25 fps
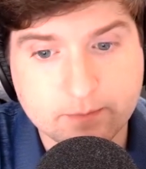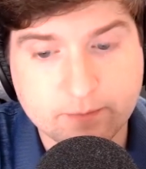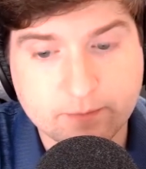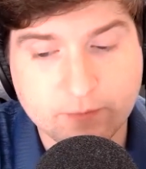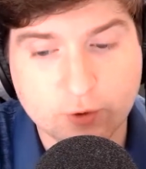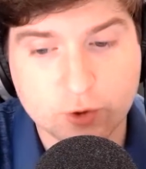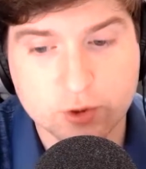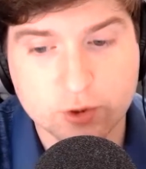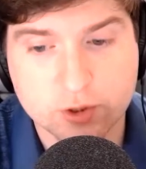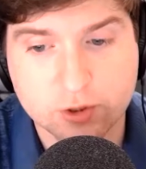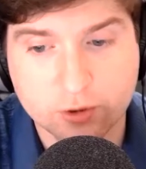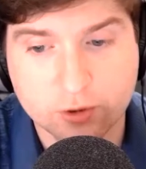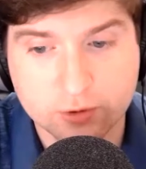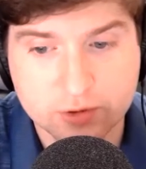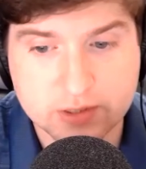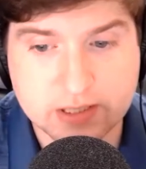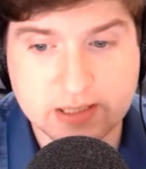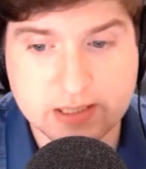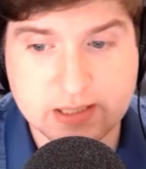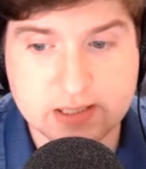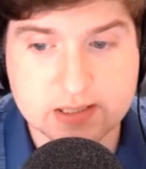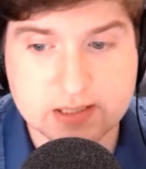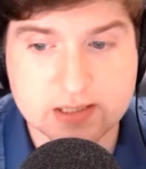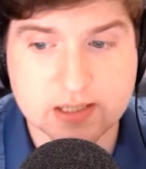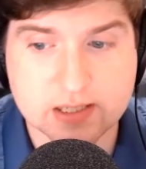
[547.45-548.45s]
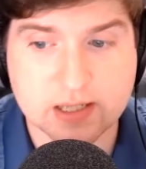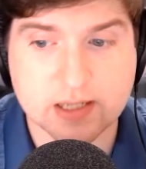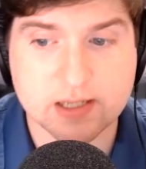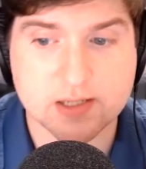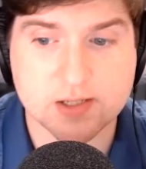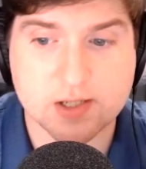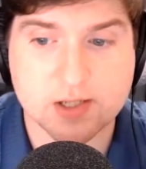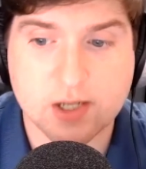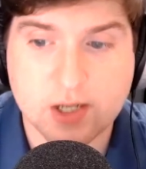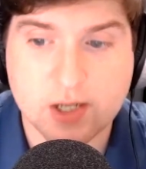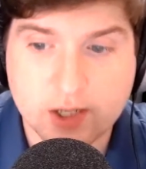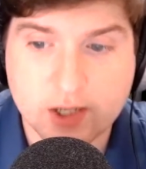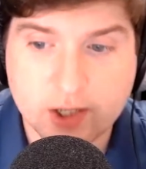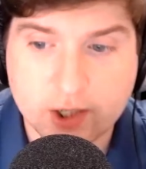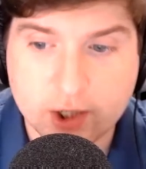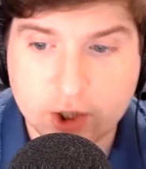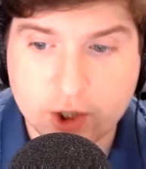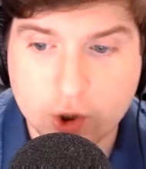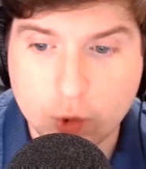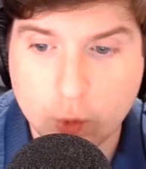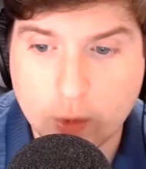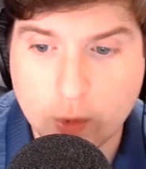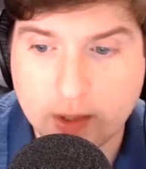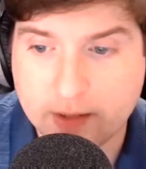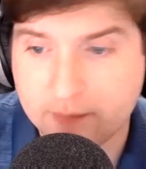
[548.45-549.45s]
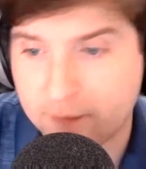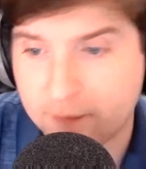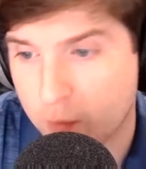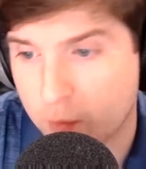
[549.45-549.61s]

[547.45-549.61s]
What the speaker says: Verse 13 says, you went